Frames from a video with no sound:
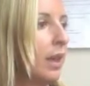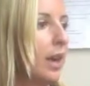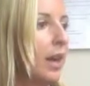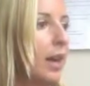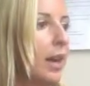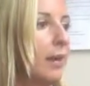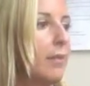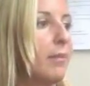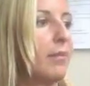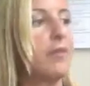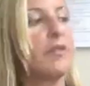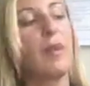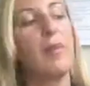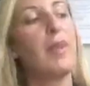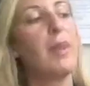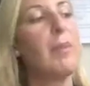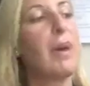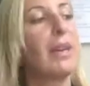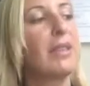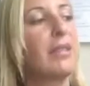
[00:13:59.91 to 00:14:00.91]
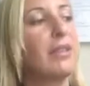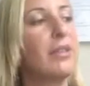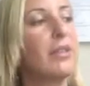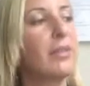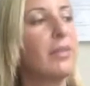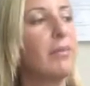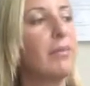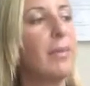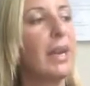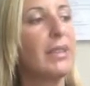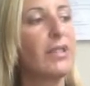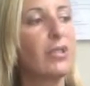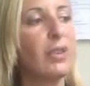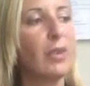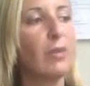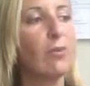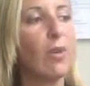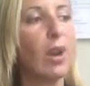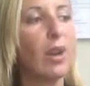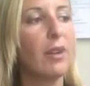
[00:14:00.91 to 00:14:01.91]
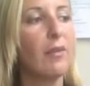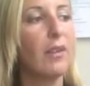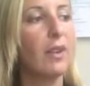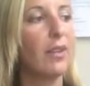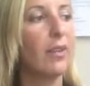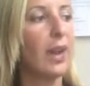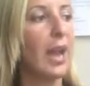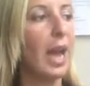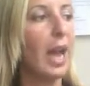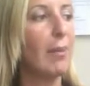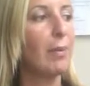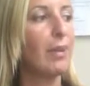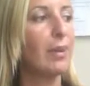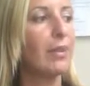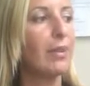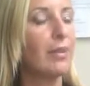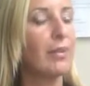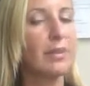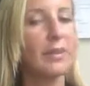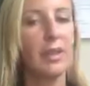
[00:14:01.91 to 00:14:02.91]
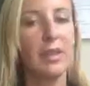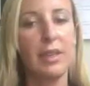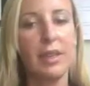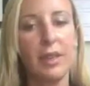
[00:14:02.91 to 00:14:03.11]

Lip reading: From the Mastering Rockefeller Habits